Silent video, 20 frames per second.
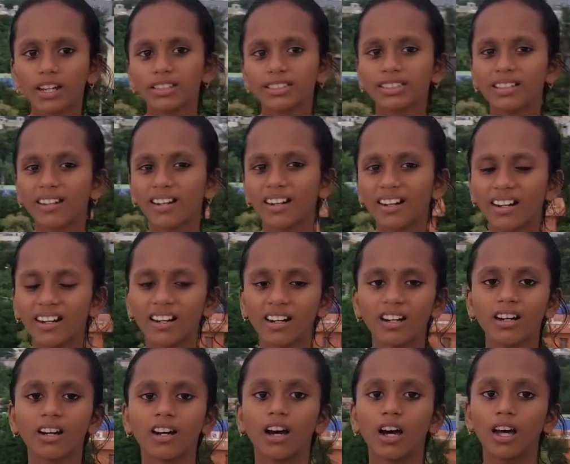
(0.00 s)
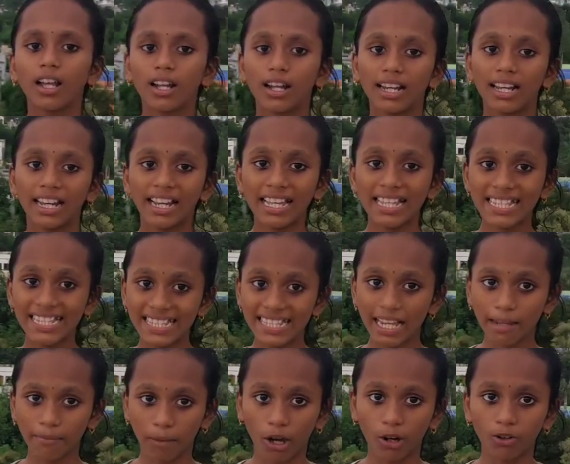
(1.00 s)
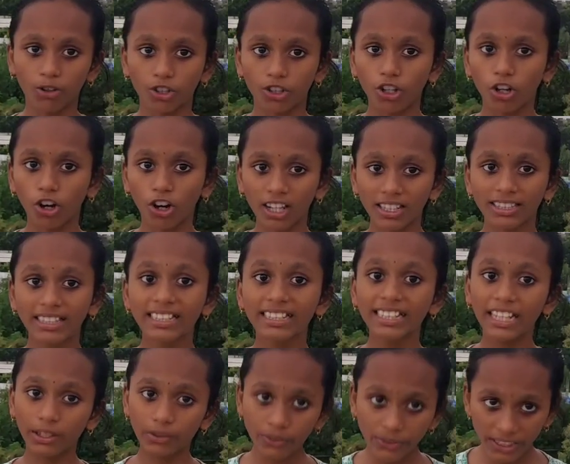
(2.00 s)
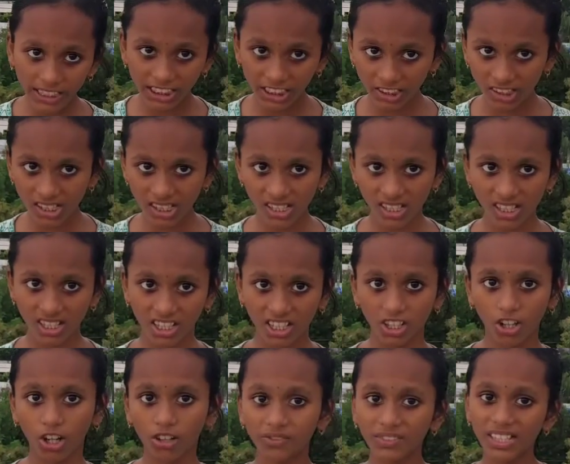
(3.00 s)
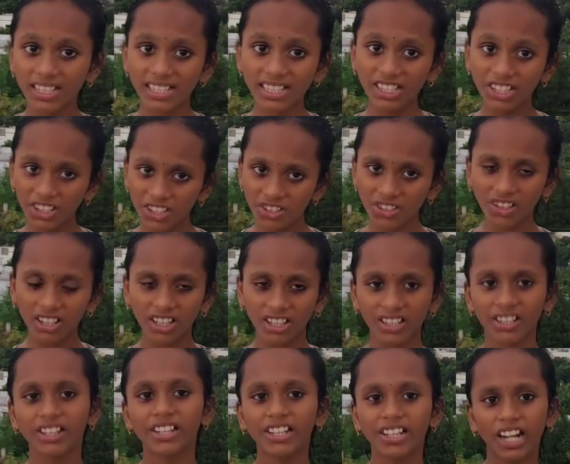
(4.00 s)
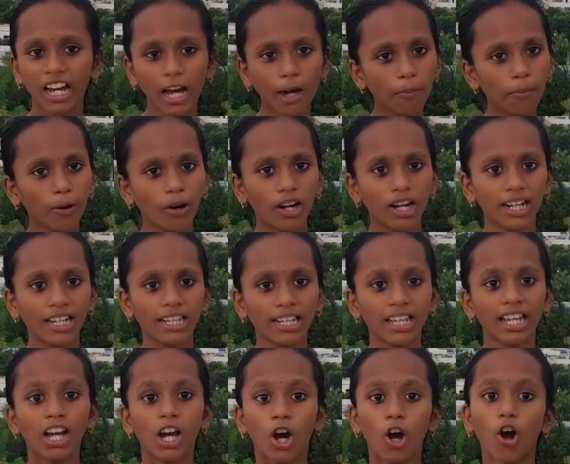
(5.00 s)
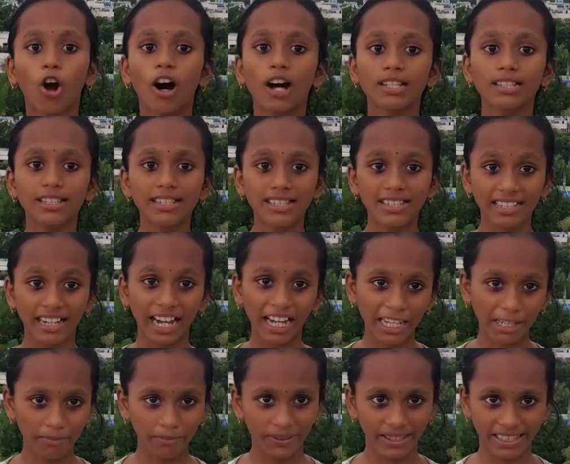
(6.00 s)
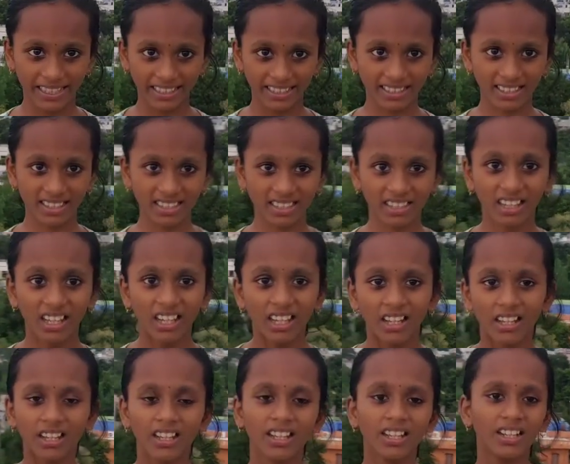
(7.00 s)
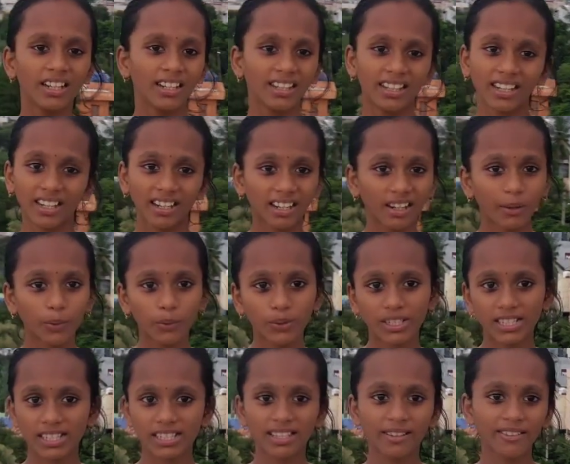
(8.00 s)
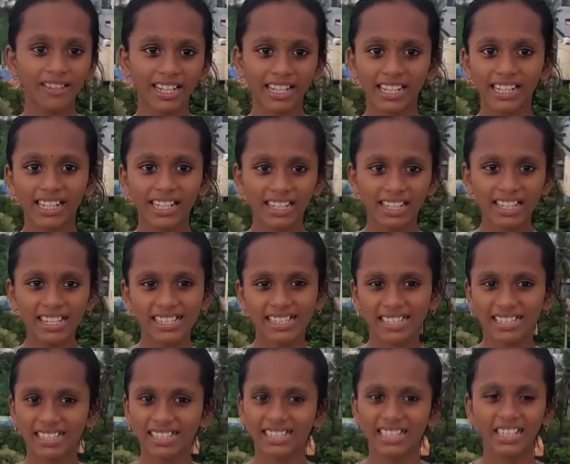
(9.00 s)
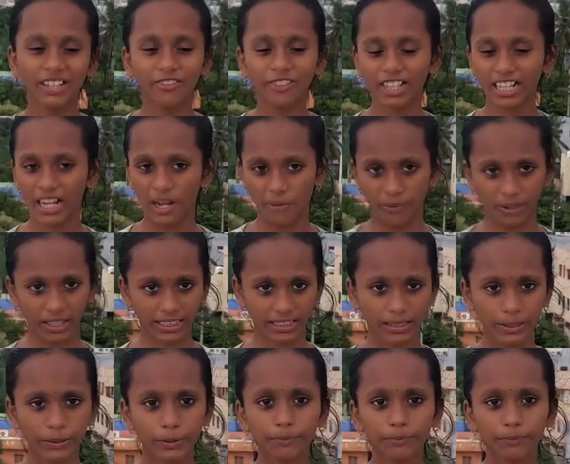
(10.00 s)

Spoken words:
the less amount or the deficiency of this insulin in our body causes diabetes, which is a really severe effect.